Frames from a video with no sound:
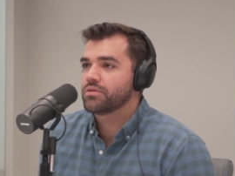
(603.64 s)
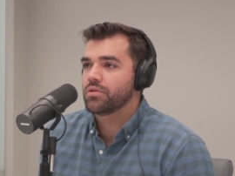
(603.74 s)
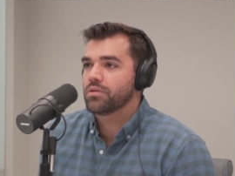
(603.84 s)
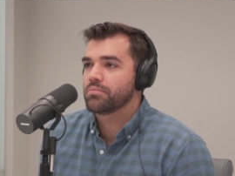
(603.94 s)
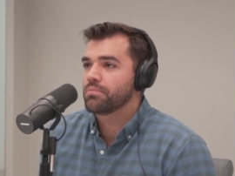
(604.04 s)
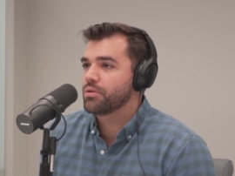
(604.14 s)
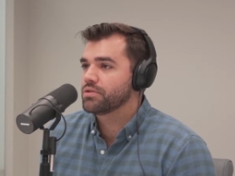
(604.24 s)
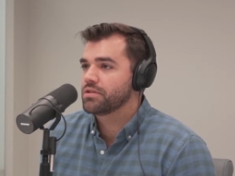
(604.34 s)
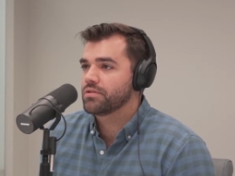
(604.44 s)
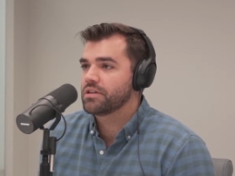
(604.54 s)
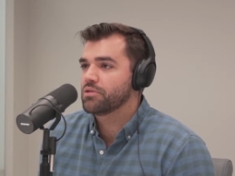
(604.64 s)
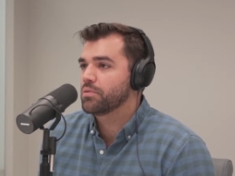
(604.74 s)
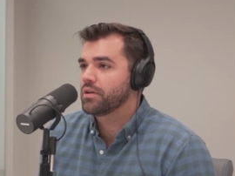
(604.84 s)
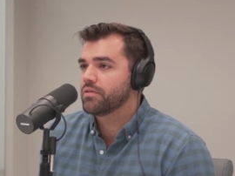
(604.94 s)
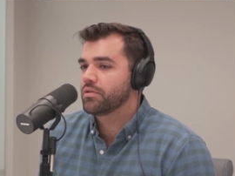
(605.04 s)
or personally or
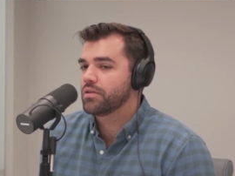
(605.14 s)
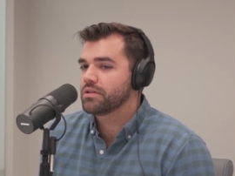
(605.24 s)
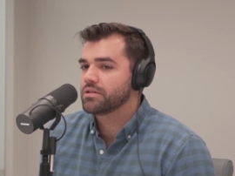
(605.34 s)
whatever. And